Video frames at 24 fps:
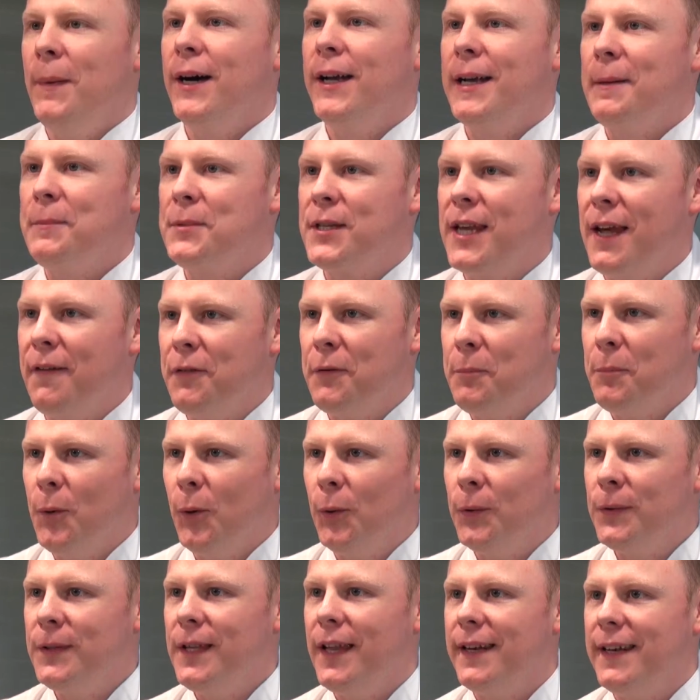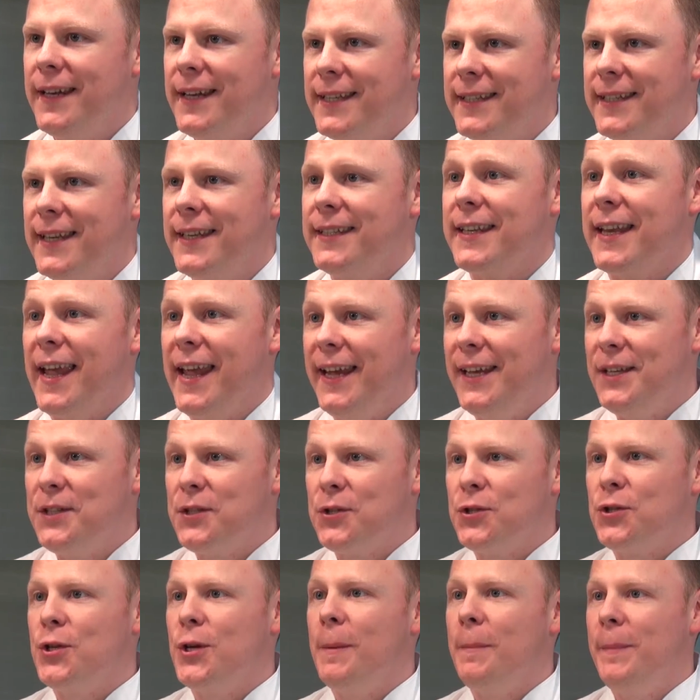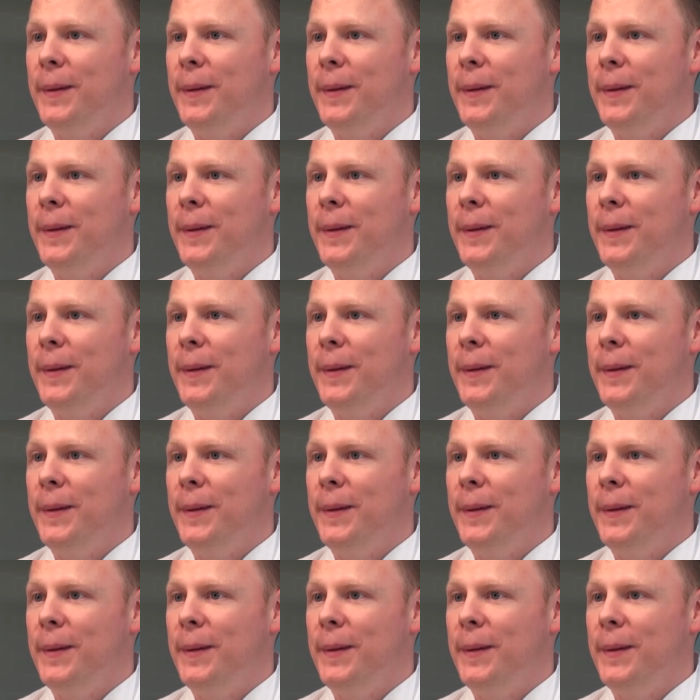My name's Kevin Morton and this is Eat to